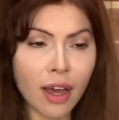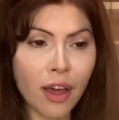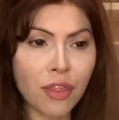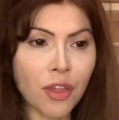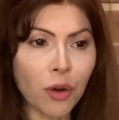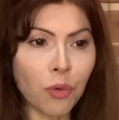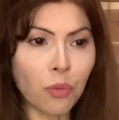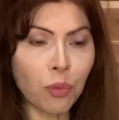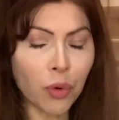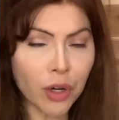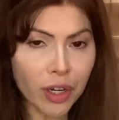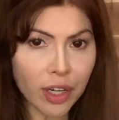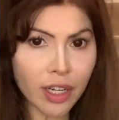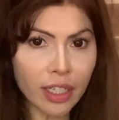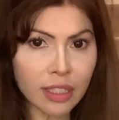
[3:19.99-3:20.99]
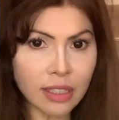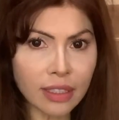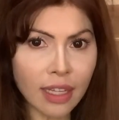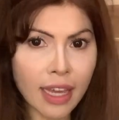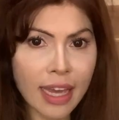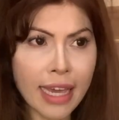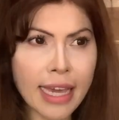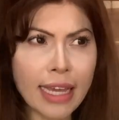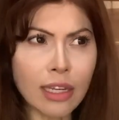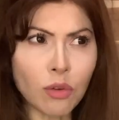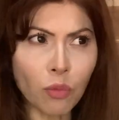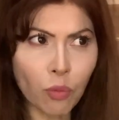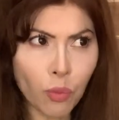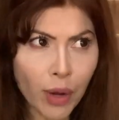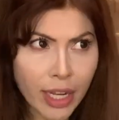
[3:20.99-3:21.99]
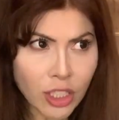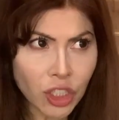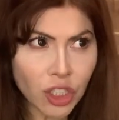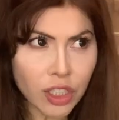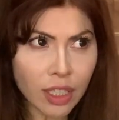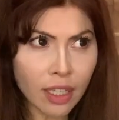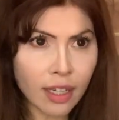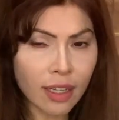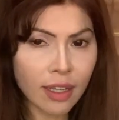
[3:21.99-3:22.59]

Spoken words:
the words in which